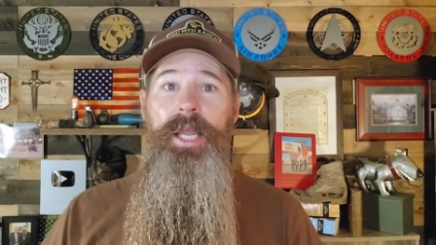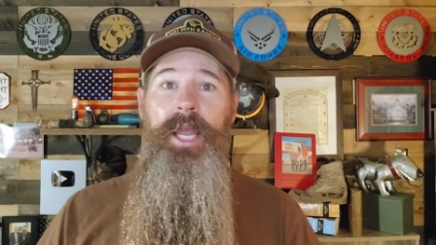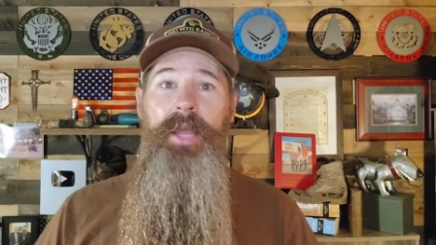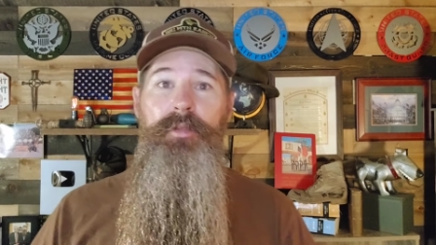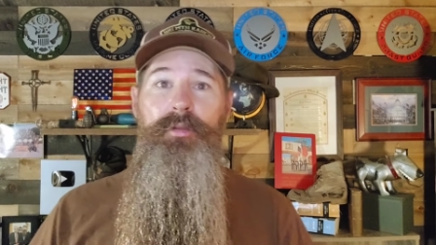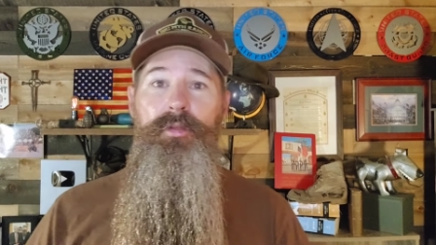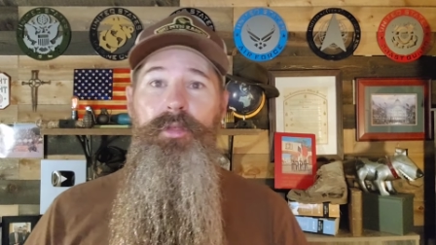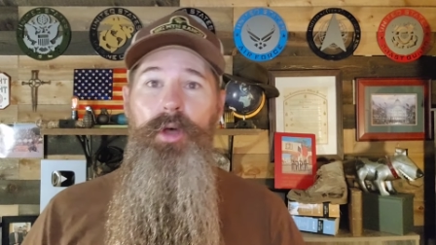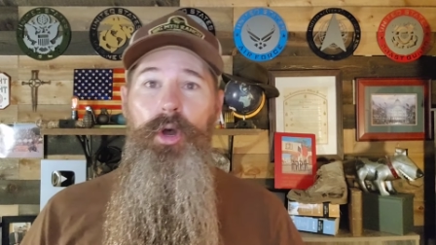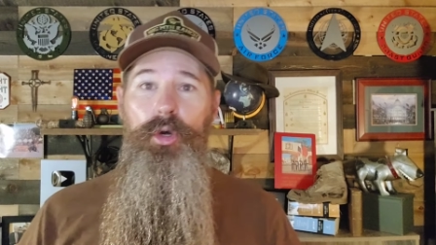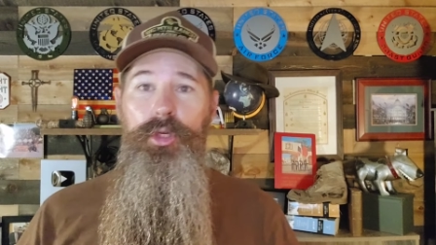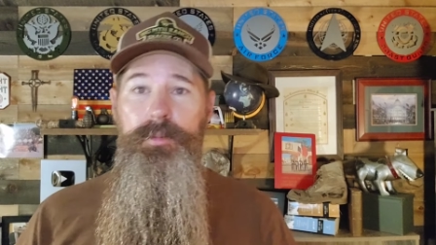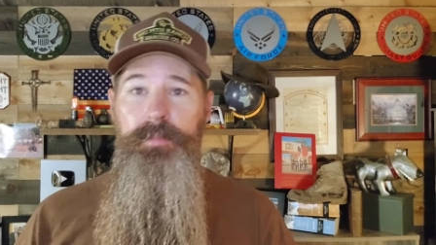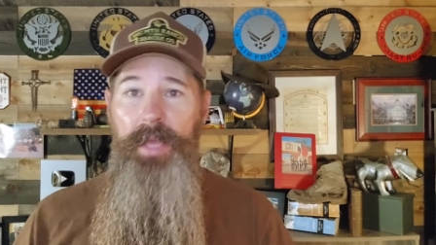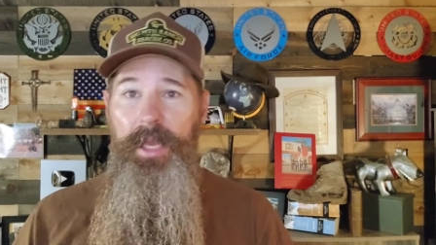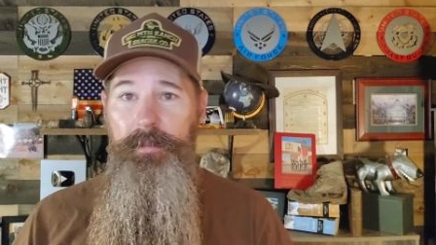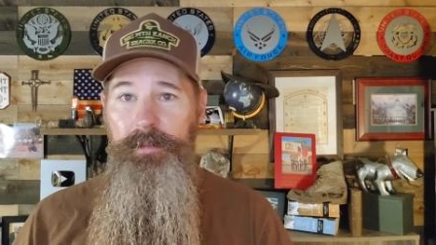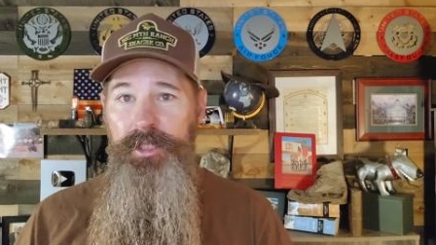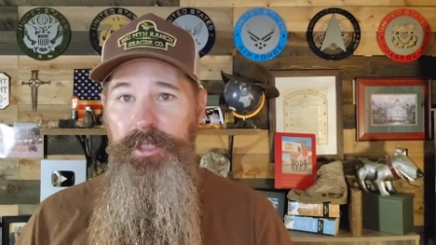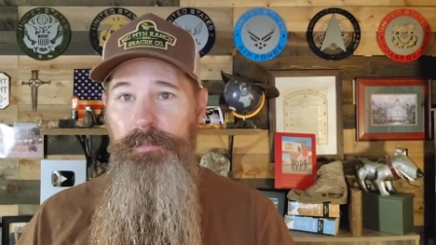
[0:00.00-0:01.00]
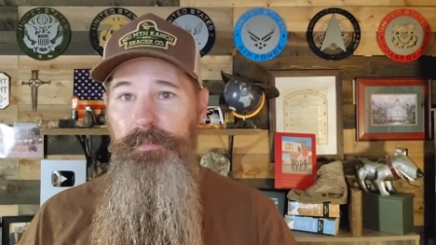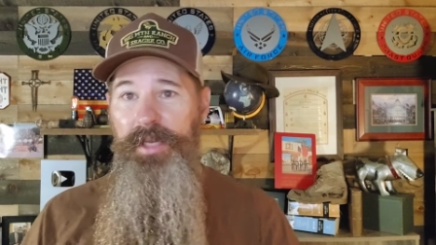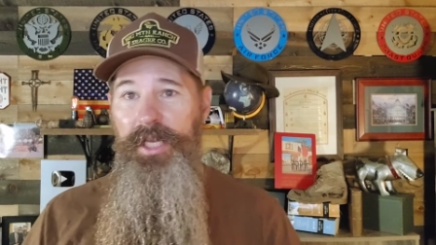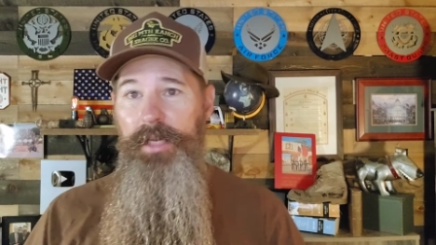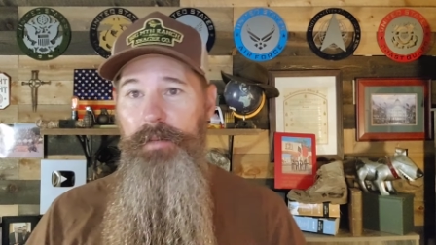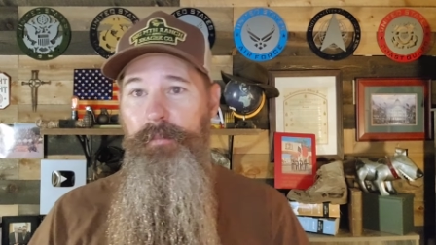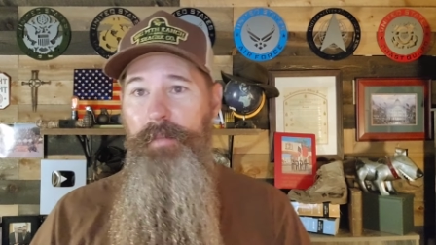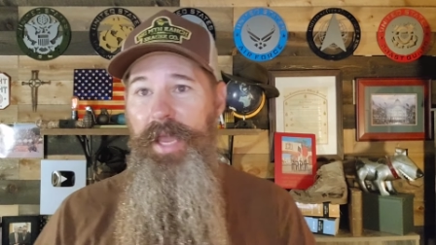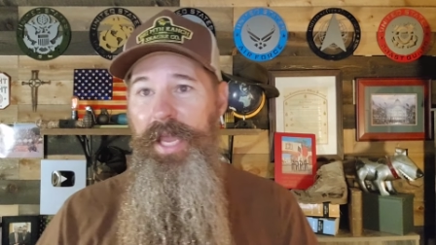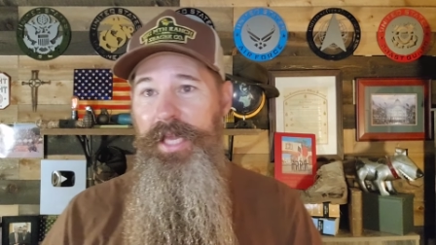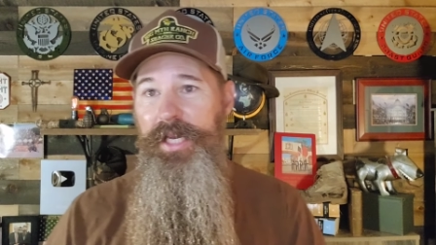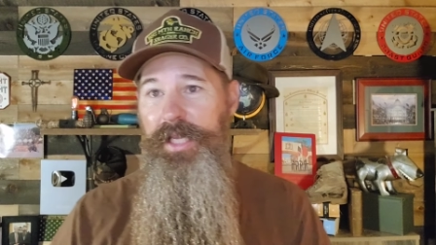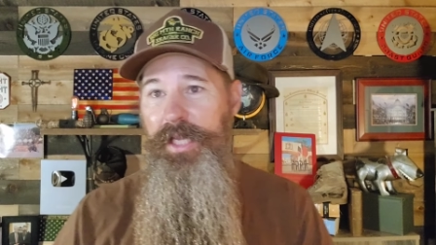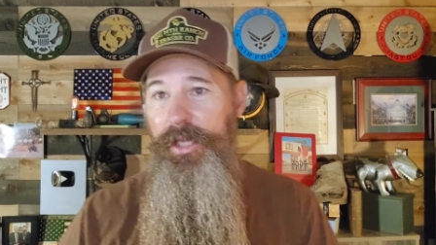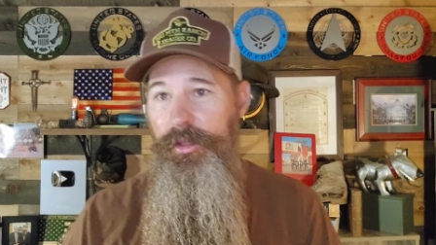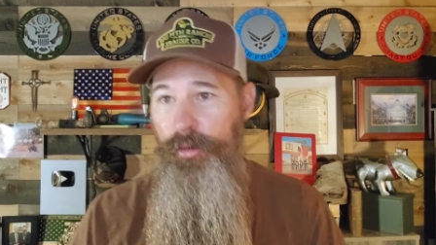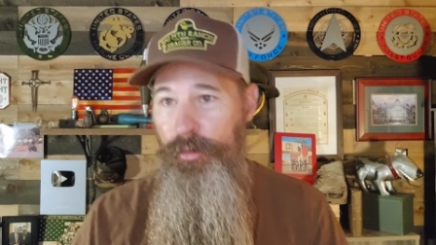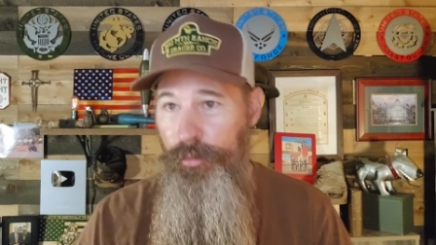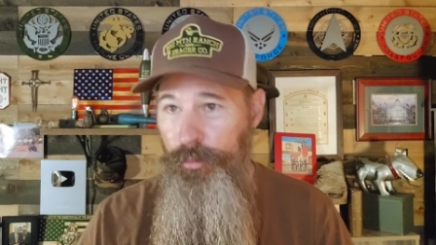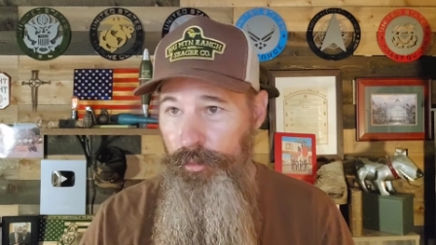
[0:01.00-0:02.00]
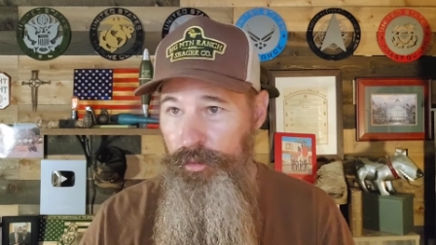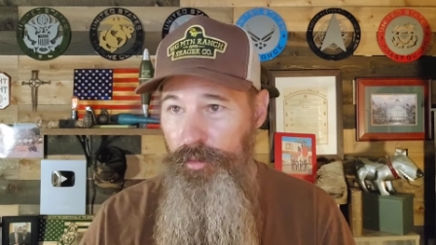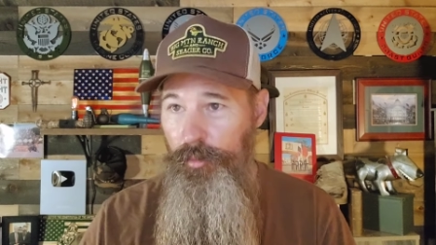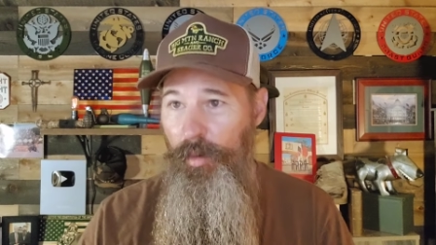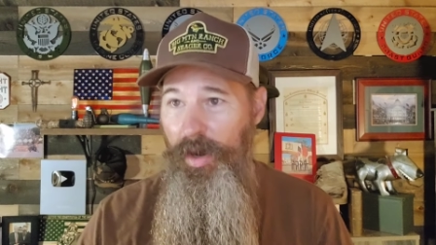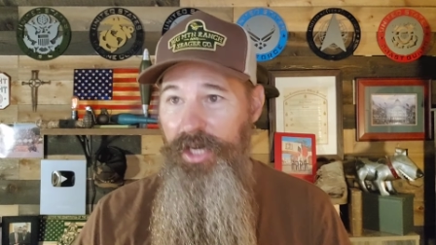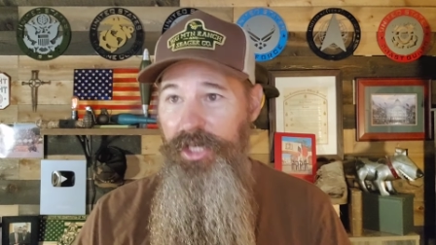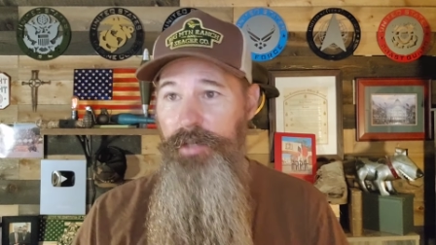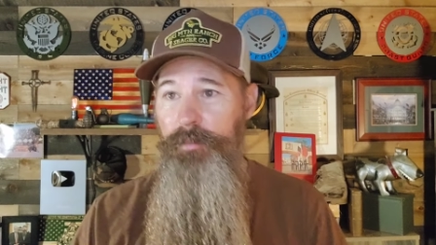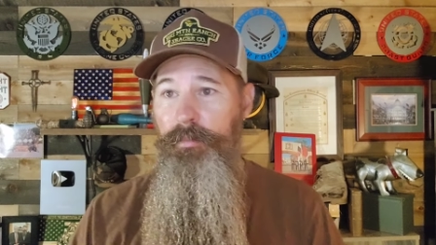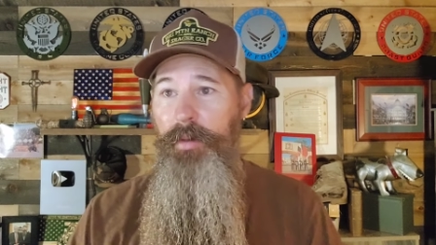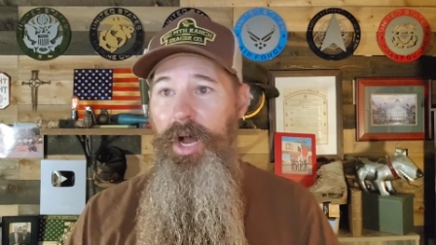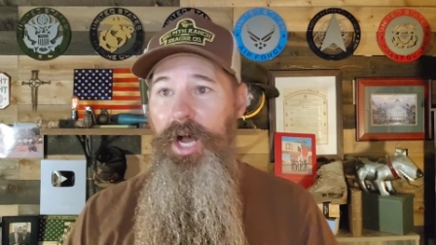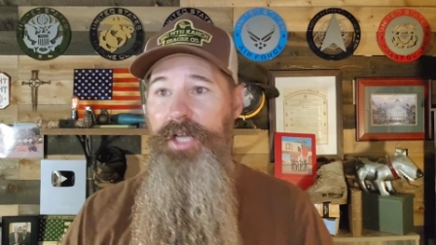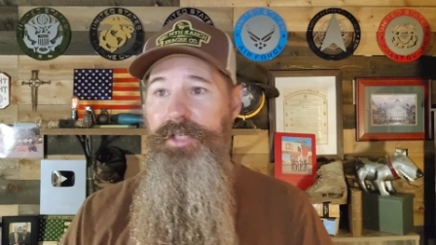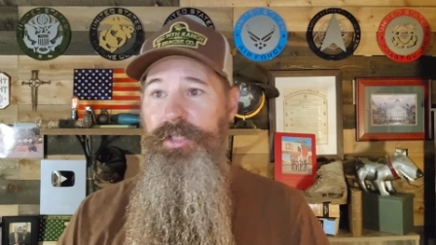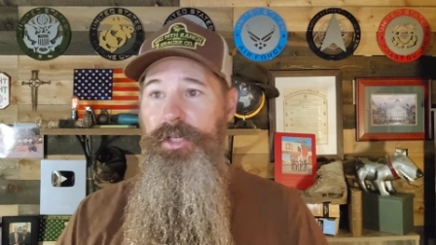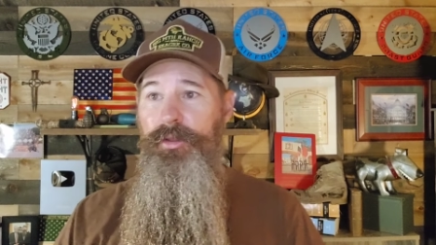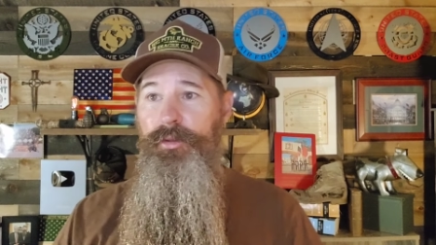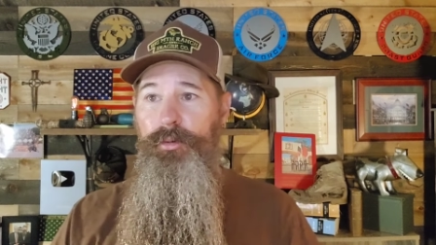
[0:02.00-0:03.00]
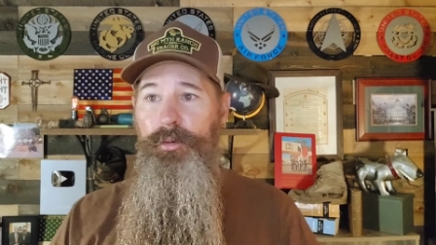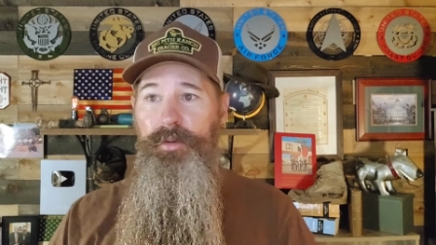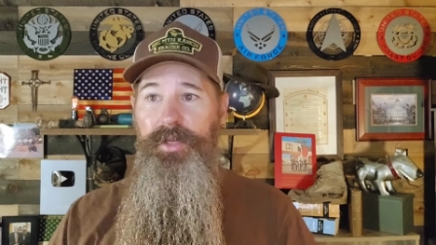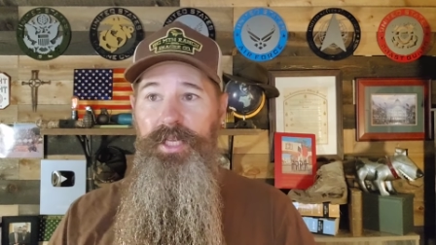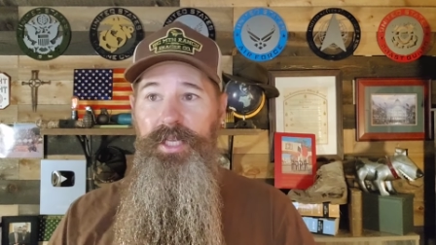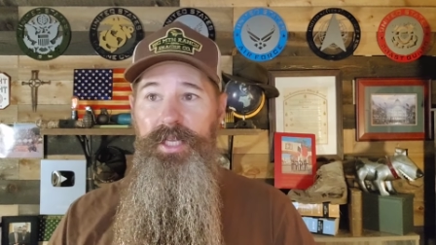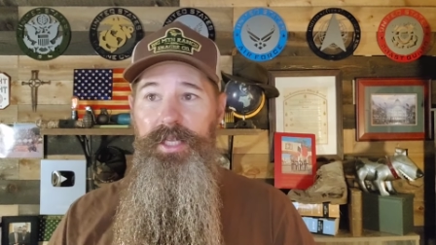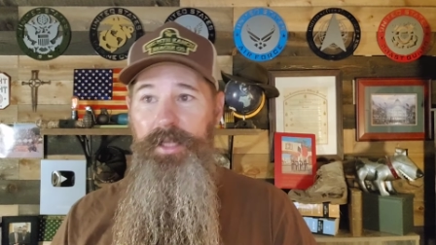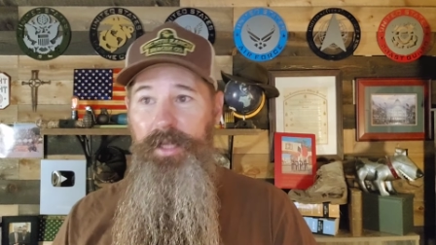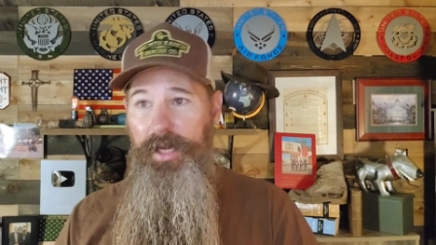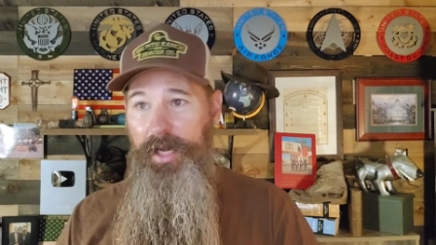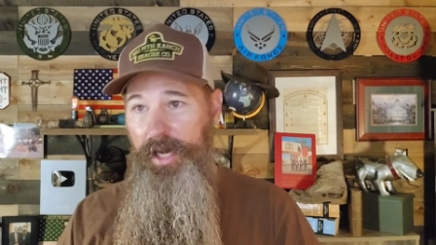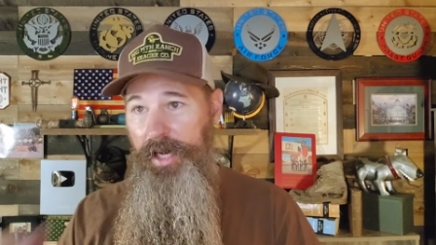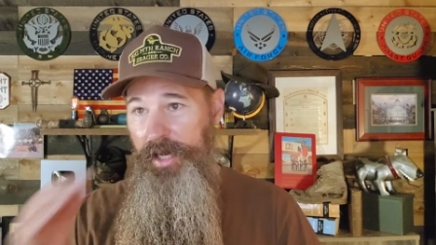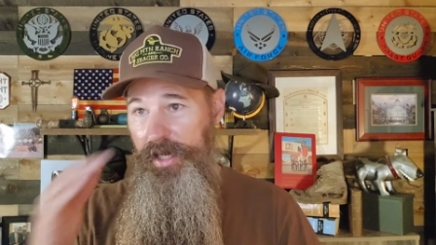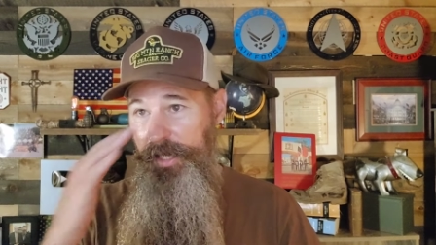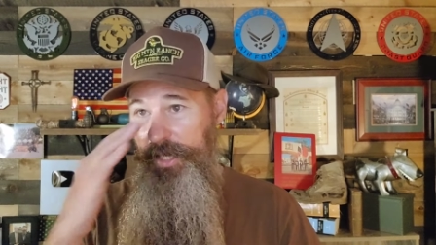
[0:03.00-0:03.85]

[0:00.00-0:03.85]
and those payments being made either through direct deposit, through uh,